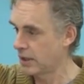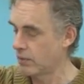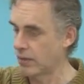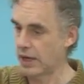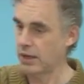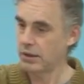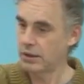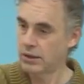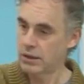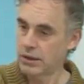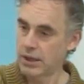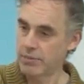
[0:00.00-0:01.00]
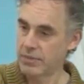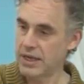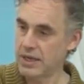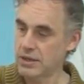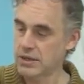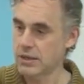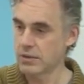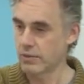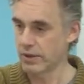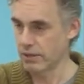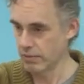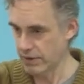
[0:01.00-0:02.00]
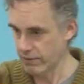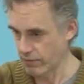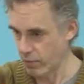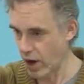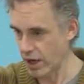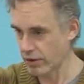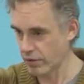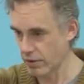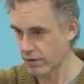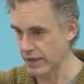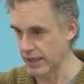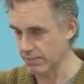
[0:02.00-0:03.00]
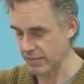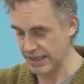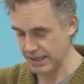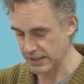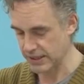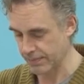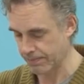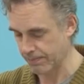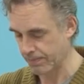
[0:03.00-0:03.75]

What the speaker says: Well, it means, we've walked through it, it means